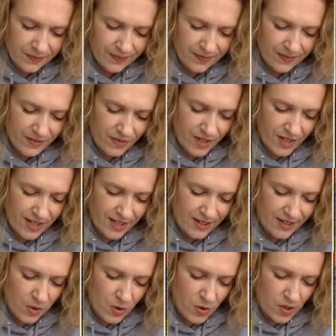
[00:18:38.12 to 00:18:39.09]
Feeling
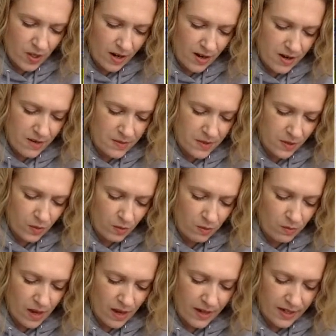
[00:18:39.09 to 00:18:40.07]
the whole arm and the whole
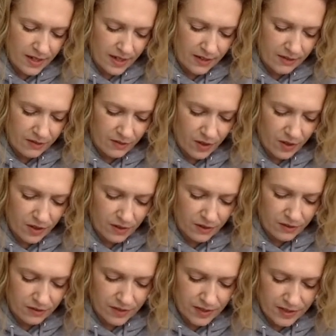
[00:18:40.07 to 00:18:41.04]
body get
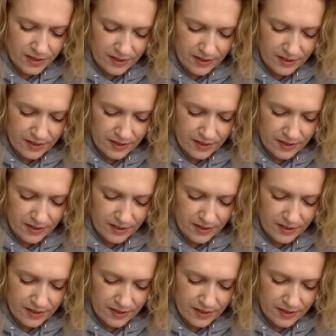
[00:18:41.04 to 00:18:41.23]
involved.